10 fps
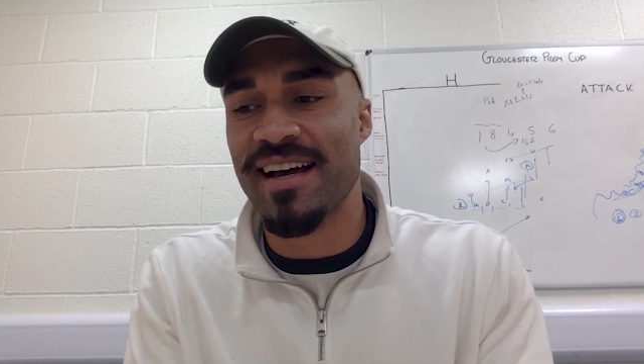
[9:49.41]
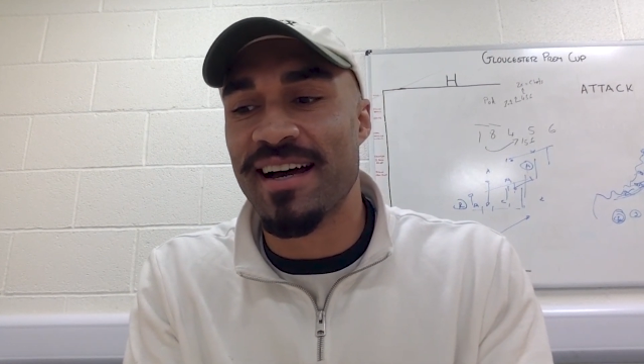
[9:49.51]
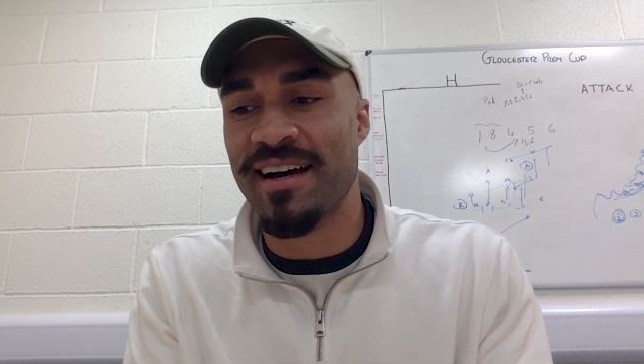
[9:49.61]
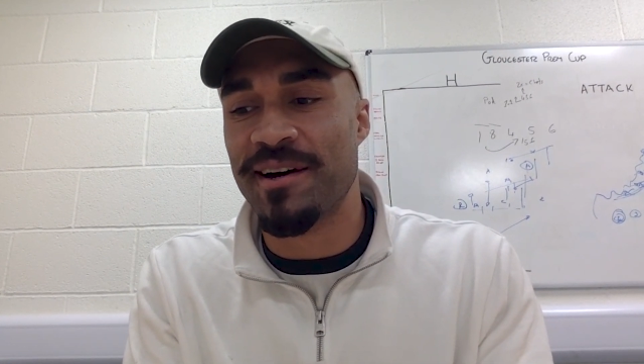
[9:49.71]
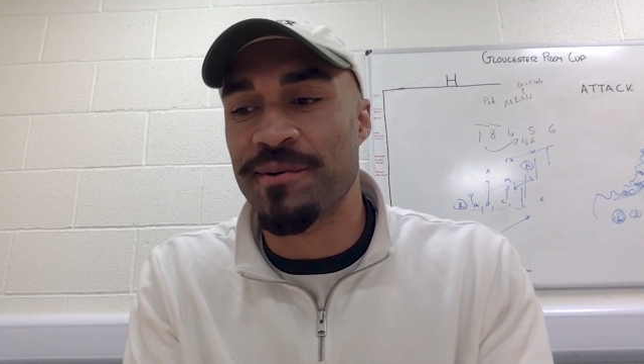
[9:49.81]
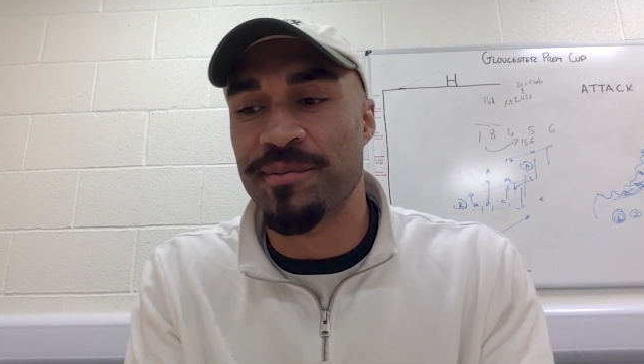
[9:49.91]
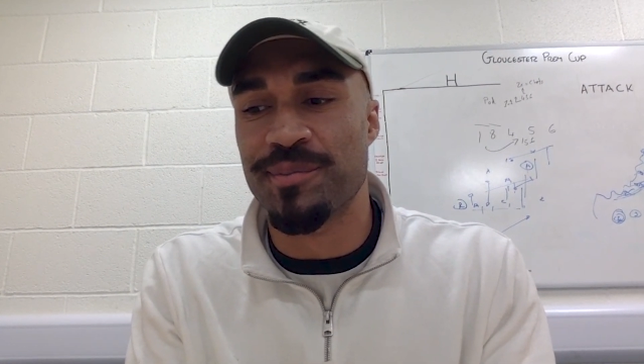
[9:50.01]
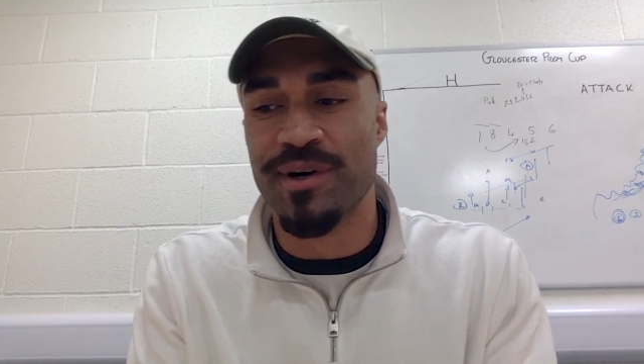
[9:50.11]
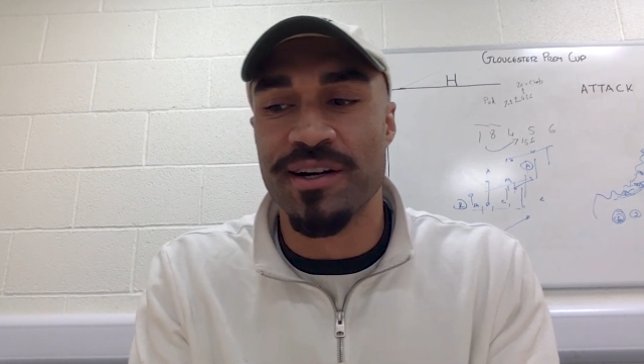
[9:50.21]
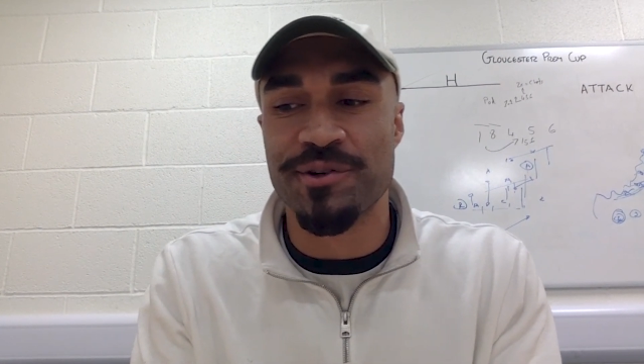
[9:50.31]

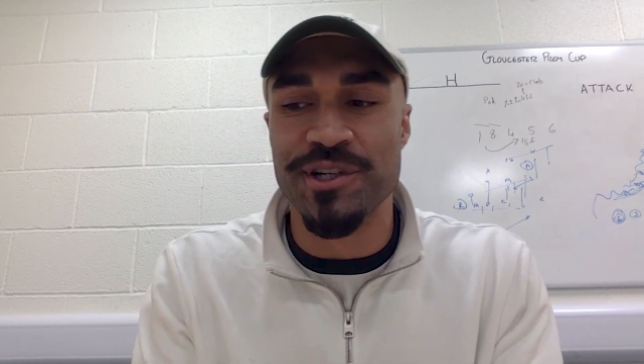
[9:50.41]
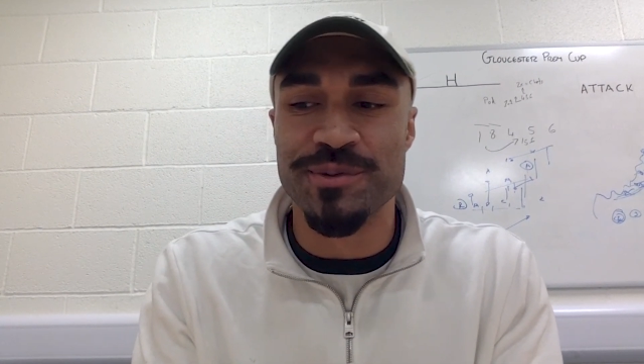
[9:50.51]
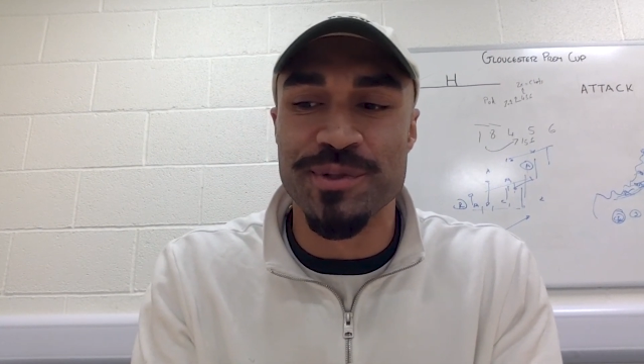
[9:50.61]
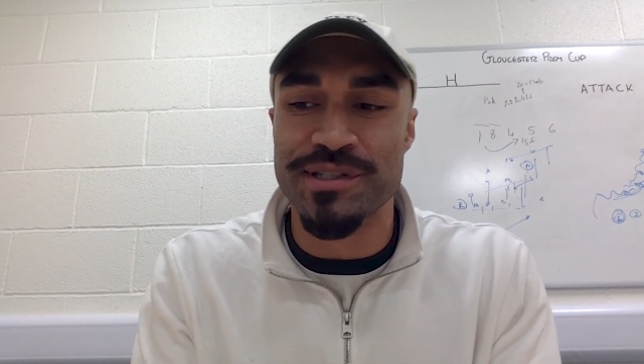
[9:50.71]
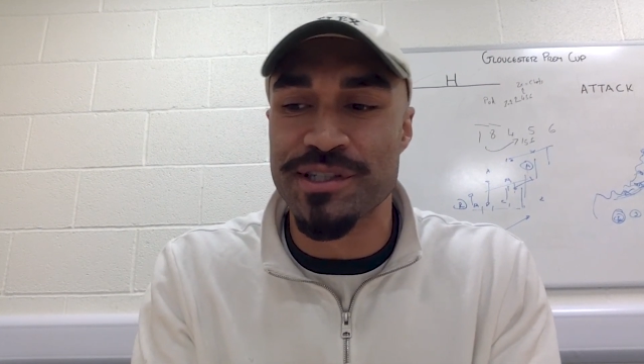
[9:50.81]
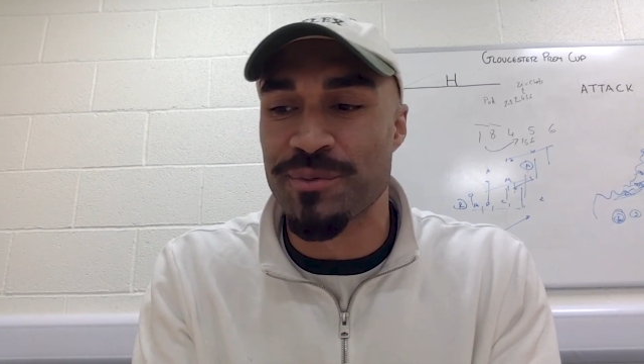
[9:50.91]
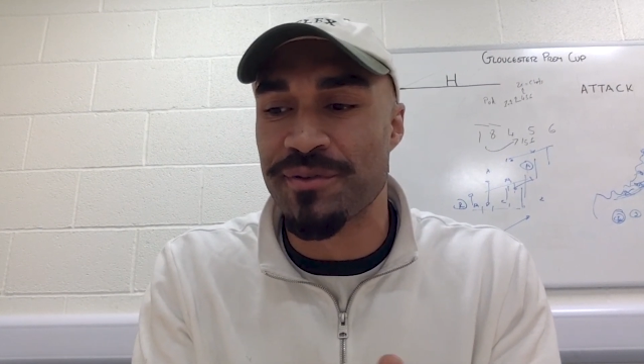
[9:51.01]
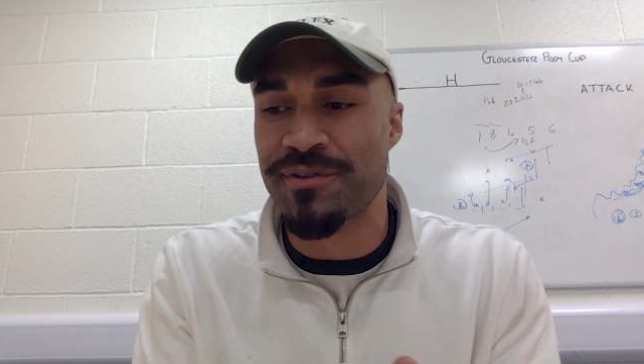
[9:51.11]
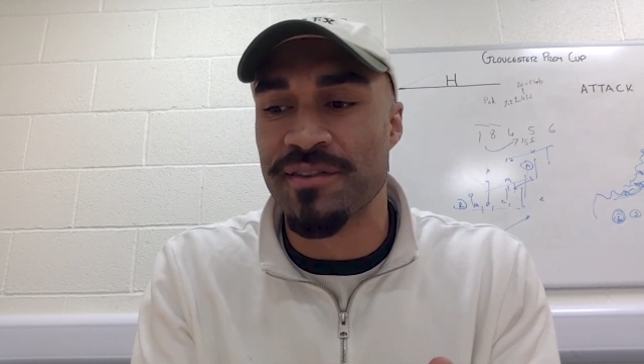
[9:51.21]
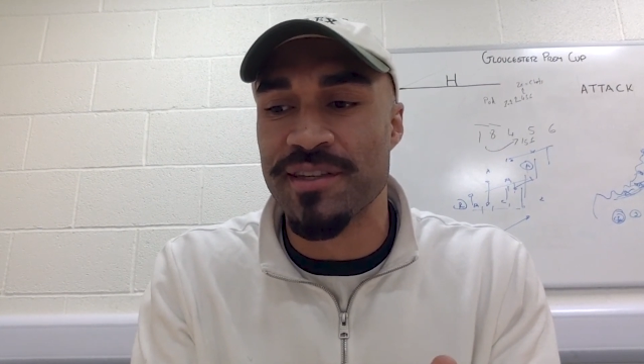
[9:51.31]
But Christmas is
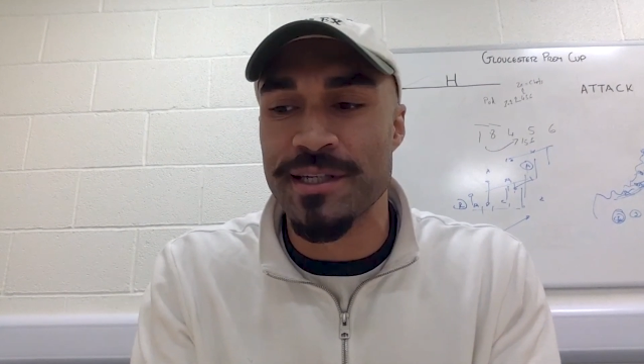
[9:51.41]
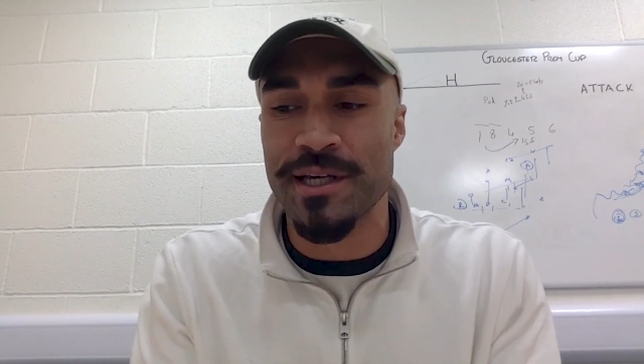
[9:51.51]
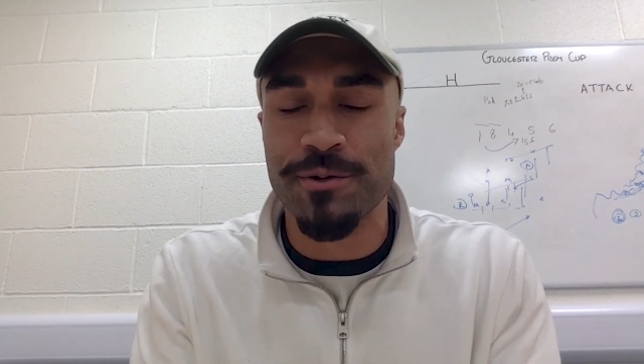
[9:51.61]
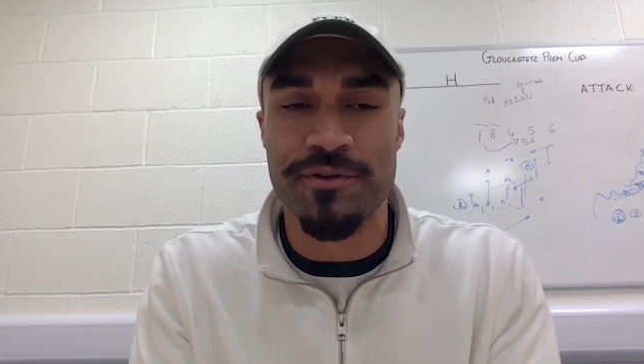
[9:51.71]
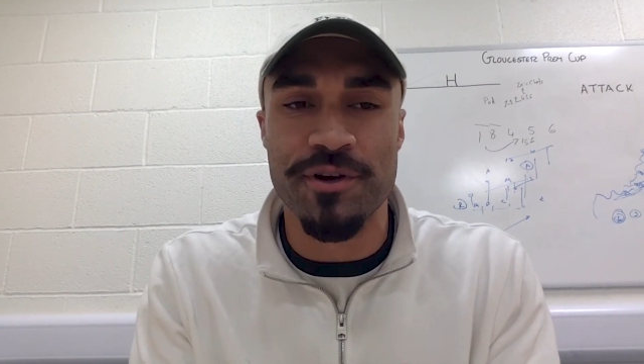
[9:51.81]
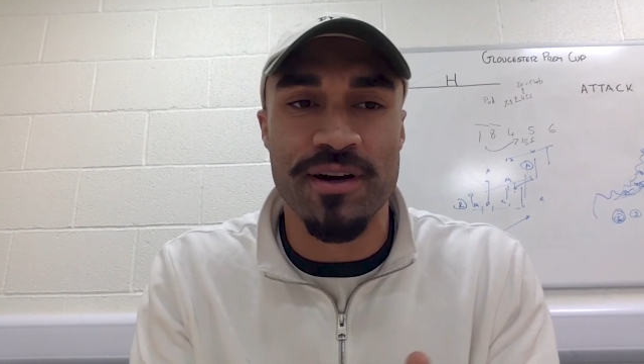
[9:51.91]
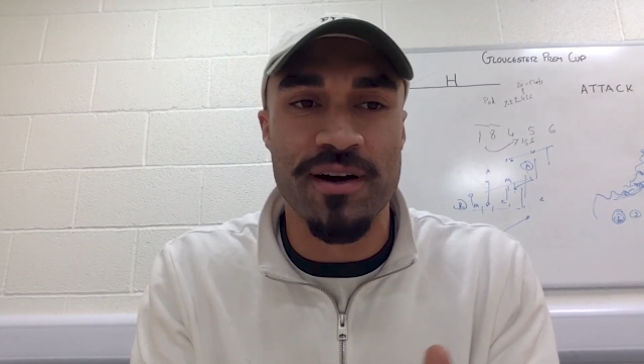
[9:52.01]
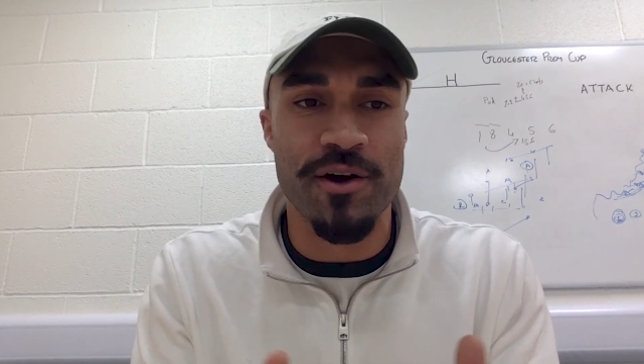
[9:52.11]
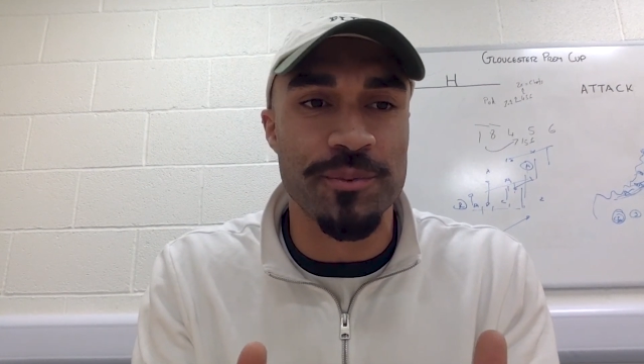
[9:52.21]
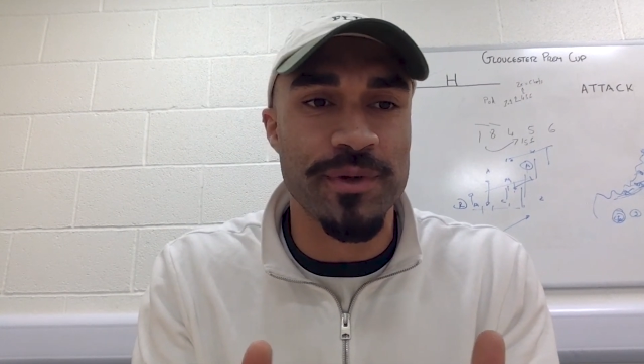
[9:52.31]
going to be fun this year. We've
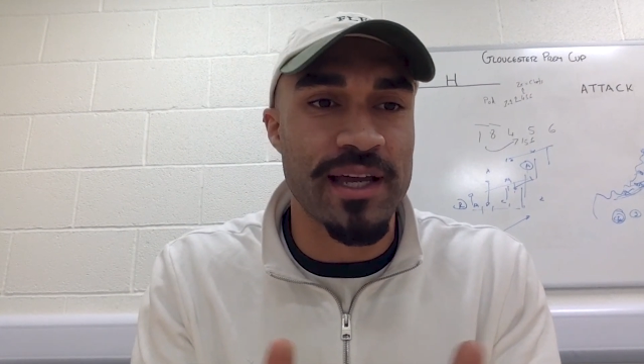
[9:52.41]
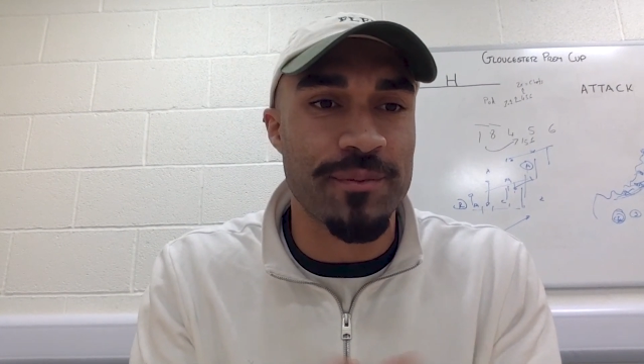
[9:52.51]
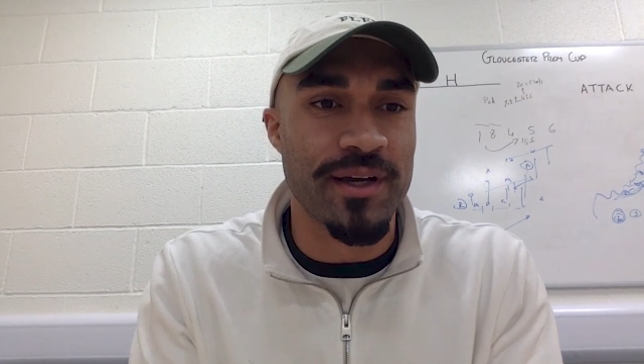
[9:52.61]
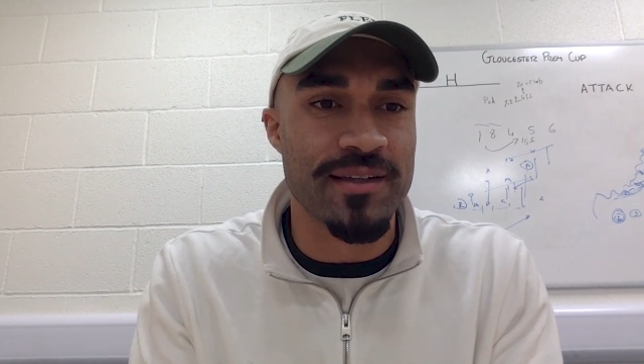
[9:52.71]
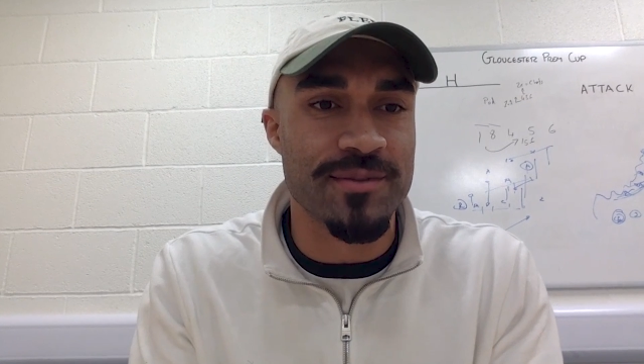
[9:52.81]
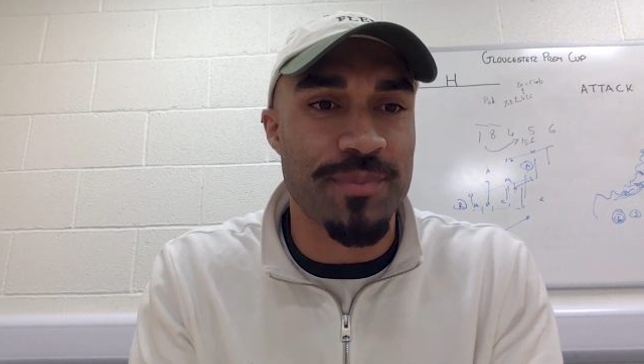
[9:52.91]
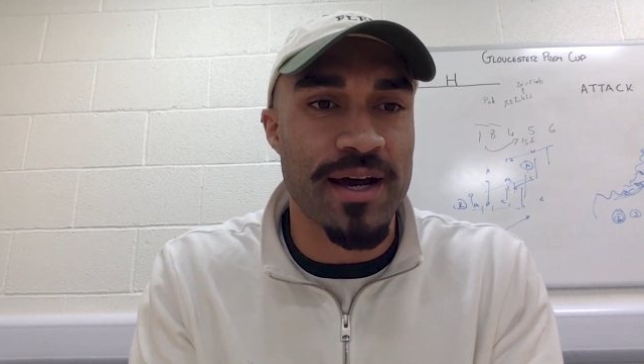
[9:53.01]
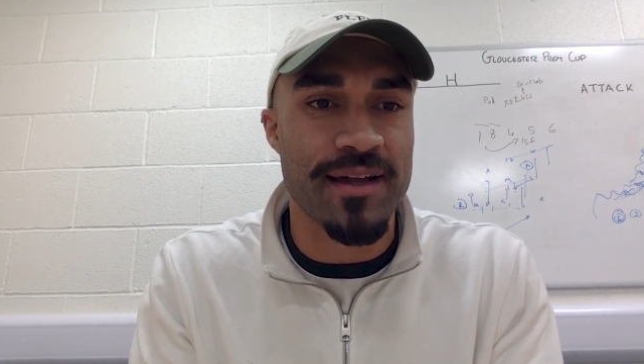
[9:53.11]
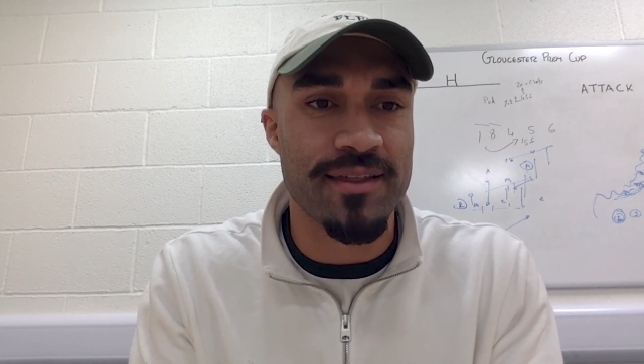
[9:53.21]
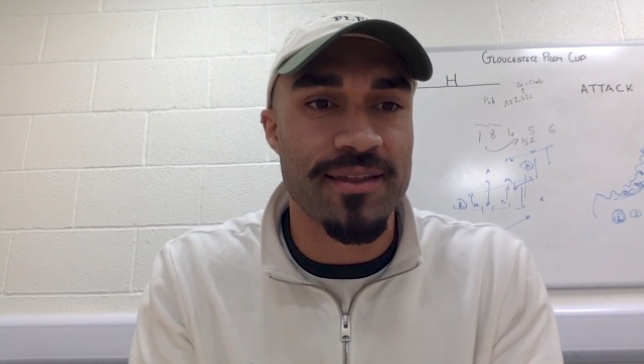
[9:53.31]
got a home game against
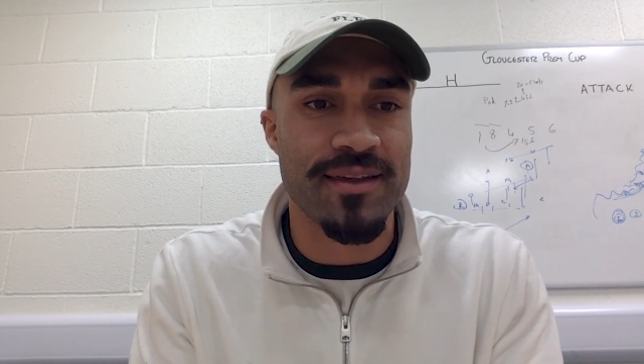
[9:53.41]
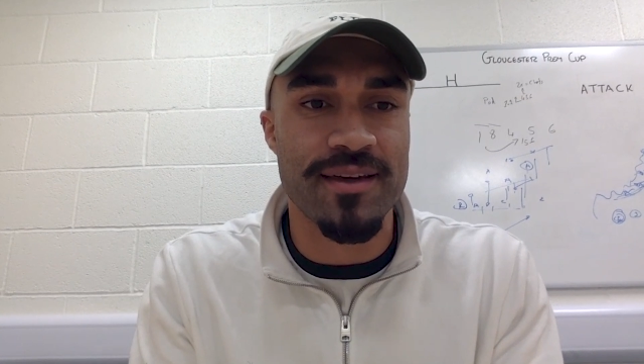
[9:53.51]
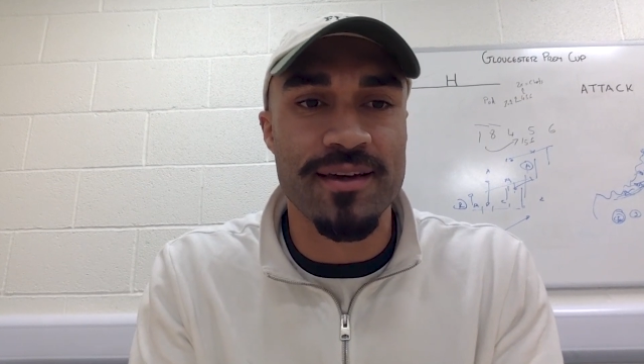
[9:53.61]
Bath.